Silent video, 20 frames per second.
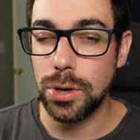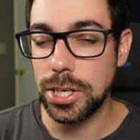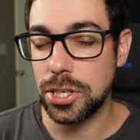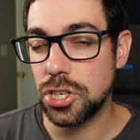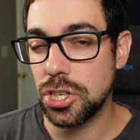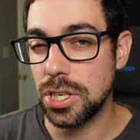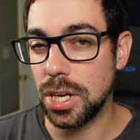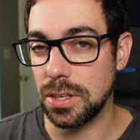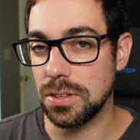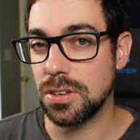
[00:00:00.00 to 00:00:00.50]

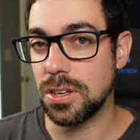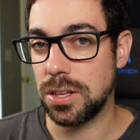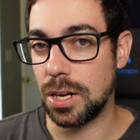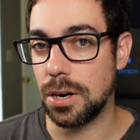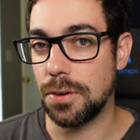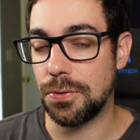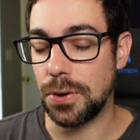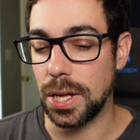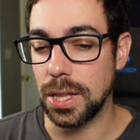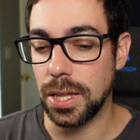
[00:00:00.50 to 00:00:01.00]
Rich does
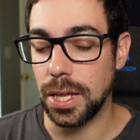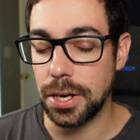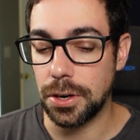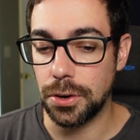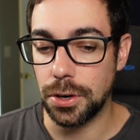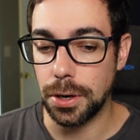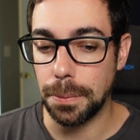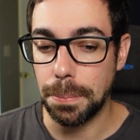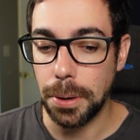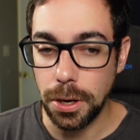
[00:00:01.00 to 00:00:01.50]
clarify
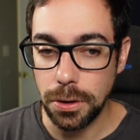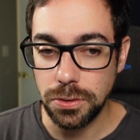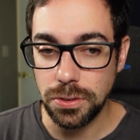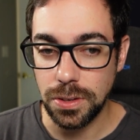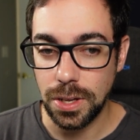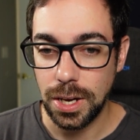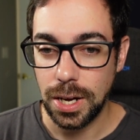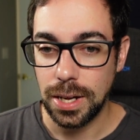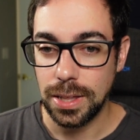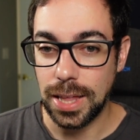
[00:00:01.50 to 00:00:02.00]
later in the
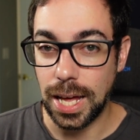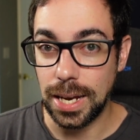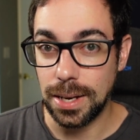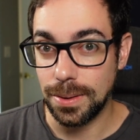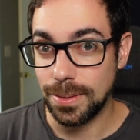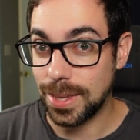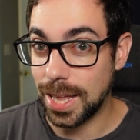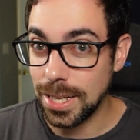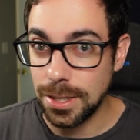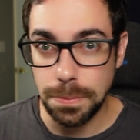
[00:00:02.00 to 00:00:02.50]
post
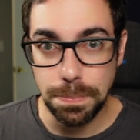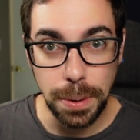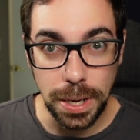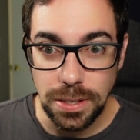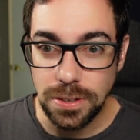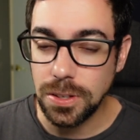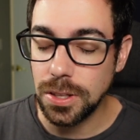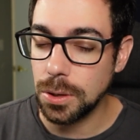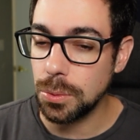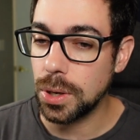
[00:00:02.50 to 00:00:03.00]
that that's
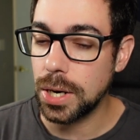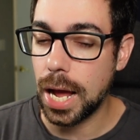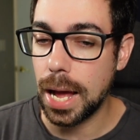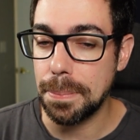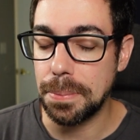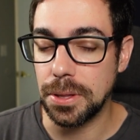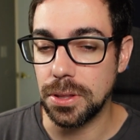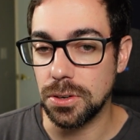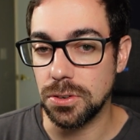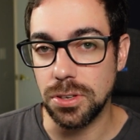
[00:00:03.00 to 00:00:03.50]
basically what
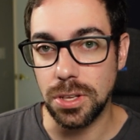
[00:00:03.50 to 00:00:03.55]
happened.